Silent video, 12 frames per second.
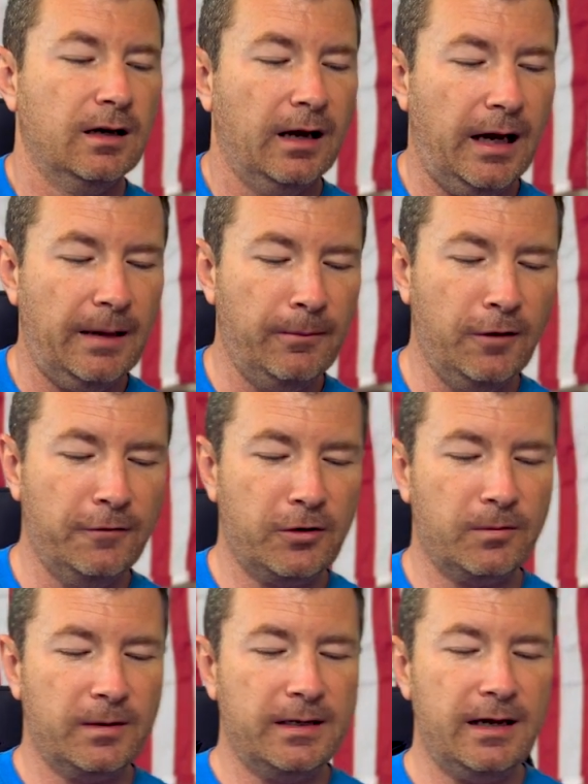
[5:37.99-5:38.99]
Hi, mover.
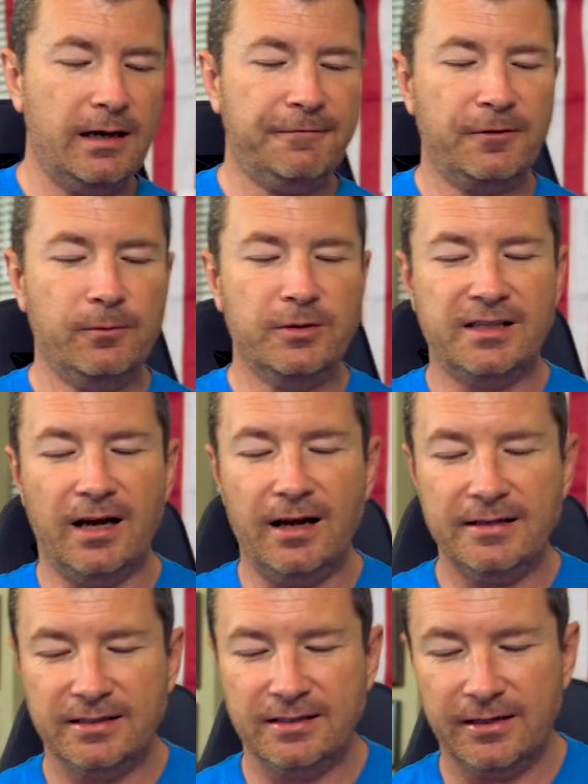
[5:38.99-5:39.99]
Renee from
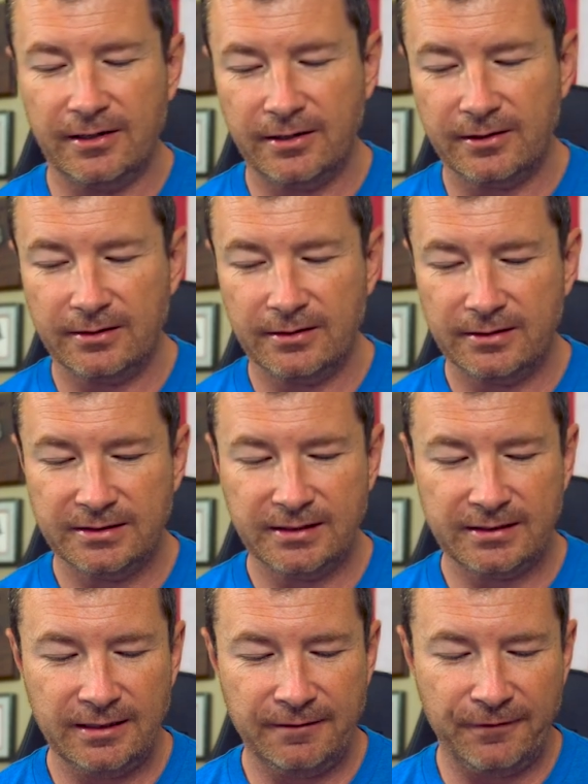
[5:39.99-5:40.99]
Wisconsin here.
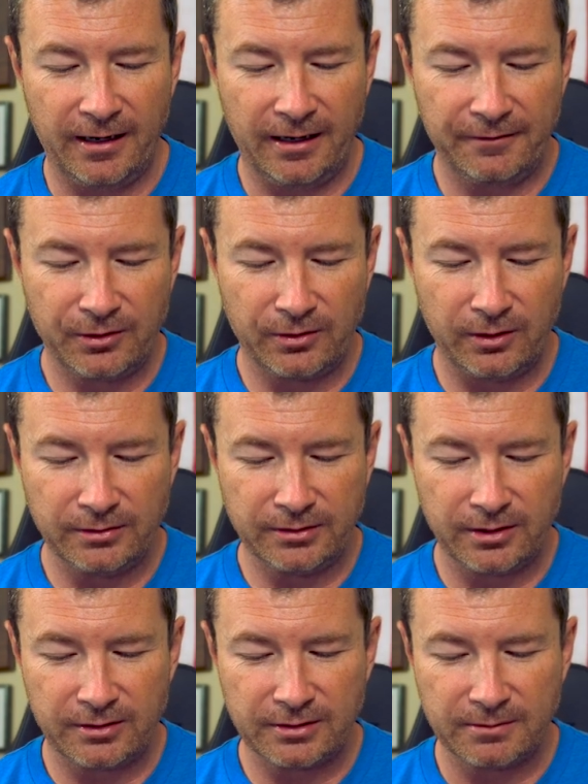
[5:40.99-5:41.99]
65 year old
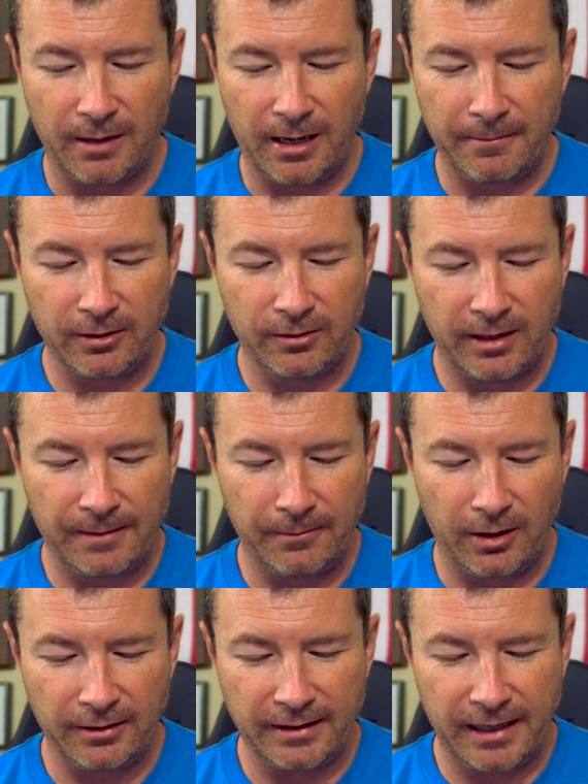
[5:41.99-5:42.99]
nurse, mama,
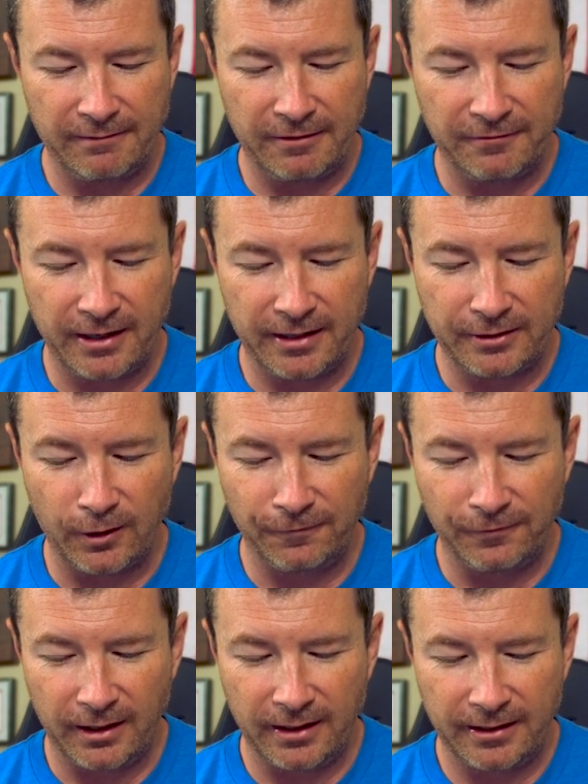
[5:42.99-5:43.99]
grandma, Navy vet, no
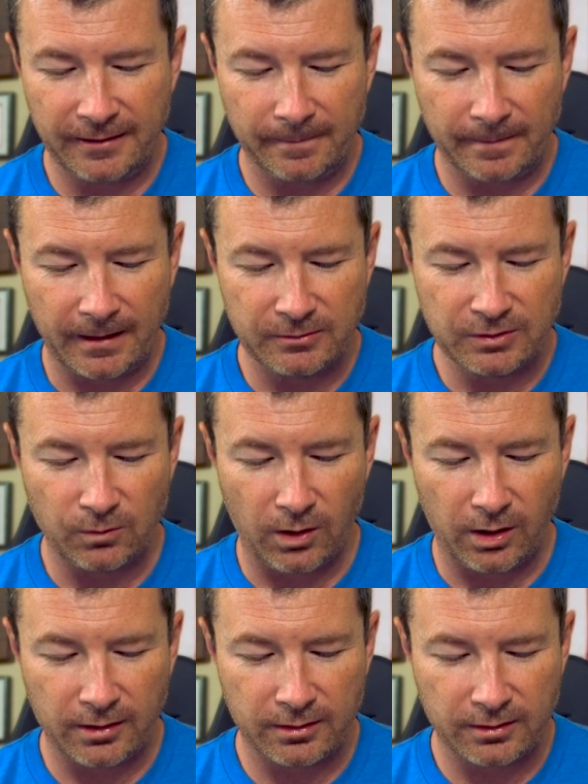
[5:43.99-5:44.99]
flying. I was a
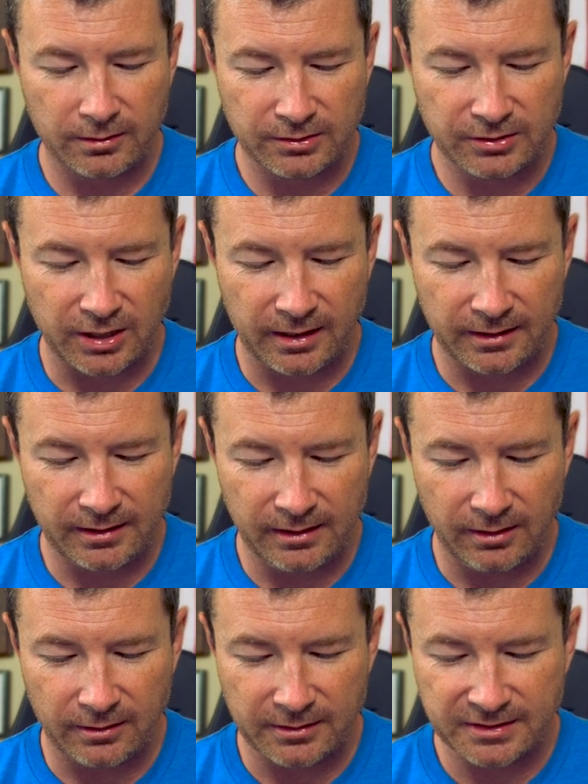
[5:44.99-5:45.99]
water jockey
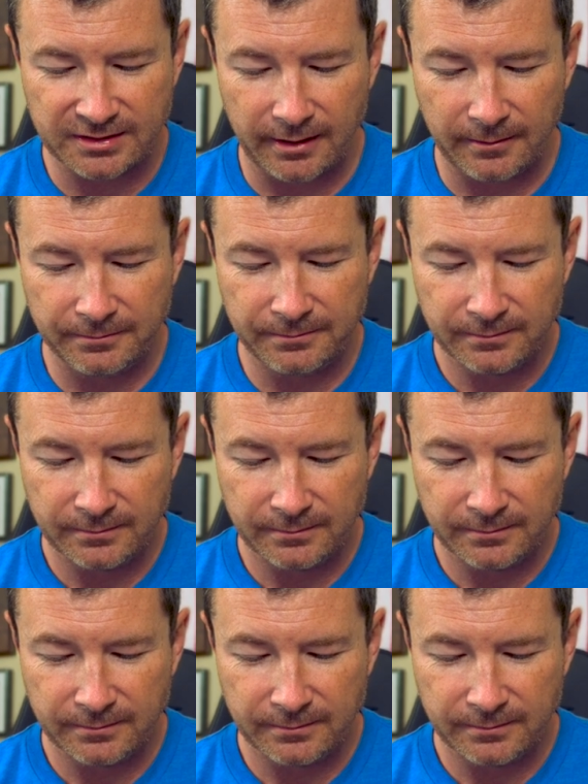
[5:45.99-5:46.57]
on a sub